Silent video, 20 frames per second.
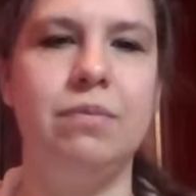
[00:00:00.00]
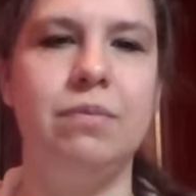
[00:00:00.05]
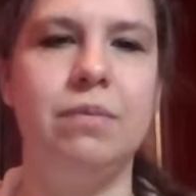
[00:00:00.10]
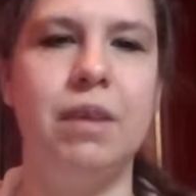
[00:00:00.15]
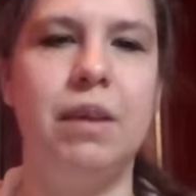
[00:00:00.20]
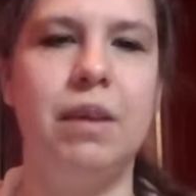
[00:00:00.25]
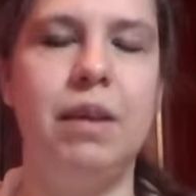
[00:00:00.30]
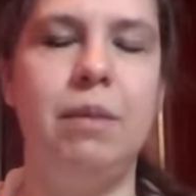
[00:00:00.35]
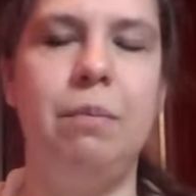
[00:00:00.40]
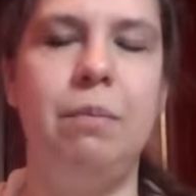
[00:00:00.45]

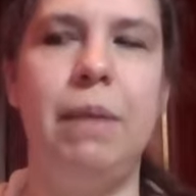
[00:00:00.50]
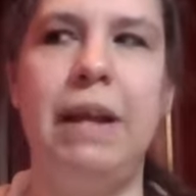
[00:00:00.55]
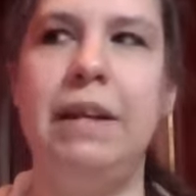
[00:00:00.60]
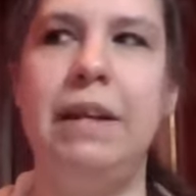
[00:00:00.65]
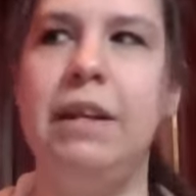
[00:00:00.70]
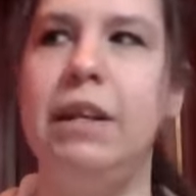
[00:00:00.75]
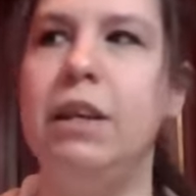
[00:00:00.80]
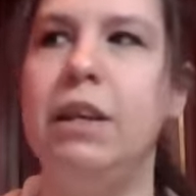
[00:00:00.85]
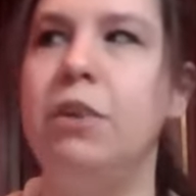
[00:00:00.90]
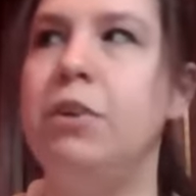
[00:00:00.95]
And then
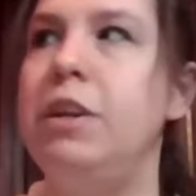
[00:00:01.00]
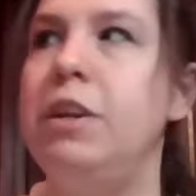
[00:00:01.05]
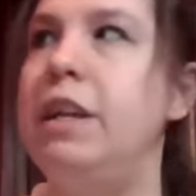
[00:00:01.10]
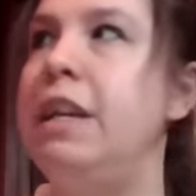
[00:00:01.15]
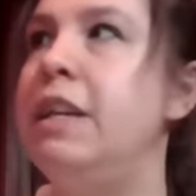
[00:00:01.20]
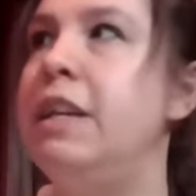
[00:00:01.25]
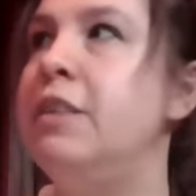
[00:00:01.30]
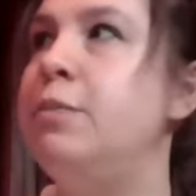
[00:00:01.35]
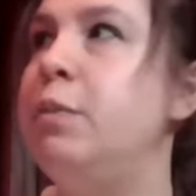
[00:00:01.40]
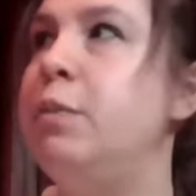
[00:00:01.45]
bending your
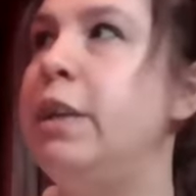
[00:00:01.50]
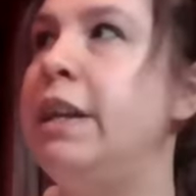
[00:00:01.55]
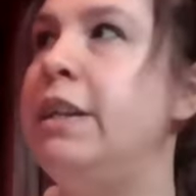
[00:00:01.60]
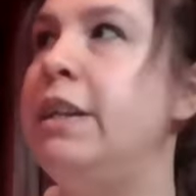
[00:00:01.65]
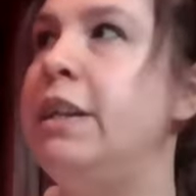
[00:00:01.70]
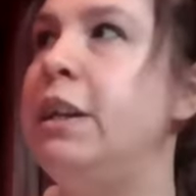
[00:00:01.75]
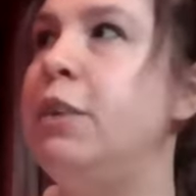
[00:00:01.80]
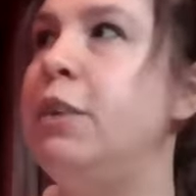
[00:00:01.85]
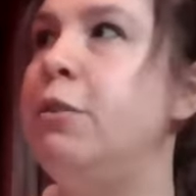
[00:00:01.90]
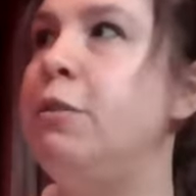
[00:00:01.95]
knees,
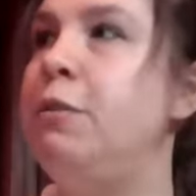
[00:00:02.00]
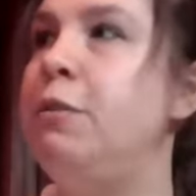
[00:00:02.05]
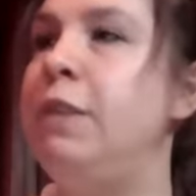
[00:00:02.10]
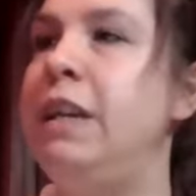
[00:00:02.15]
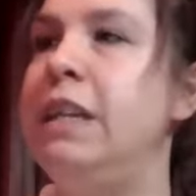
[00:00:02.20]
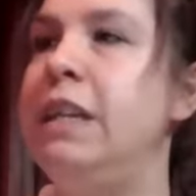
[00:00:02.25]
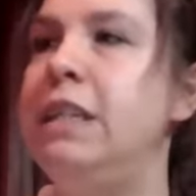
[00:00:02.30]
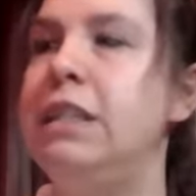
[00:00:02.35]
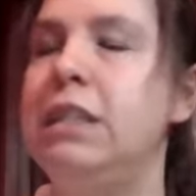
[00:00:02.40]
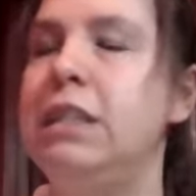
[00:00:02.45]
planting your
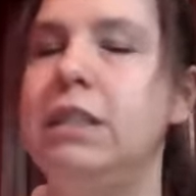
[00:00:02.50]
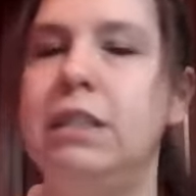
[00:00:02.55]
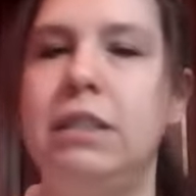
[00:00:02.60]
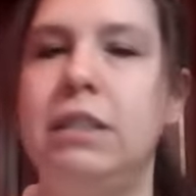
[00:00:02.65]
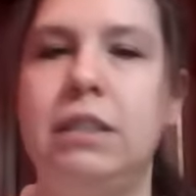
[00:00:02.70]
feet.